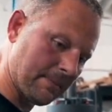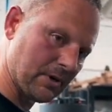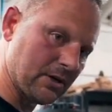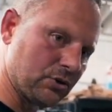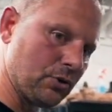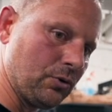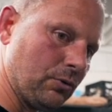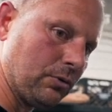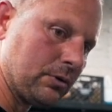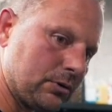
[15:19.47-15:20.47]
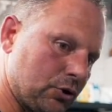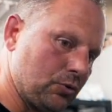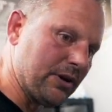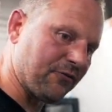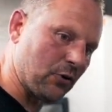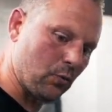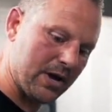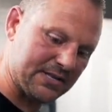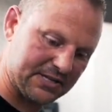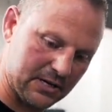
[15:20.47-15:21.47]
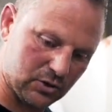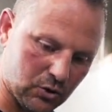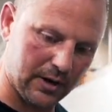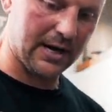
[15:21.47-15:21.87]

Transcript: I'm going to do two different weights here. So I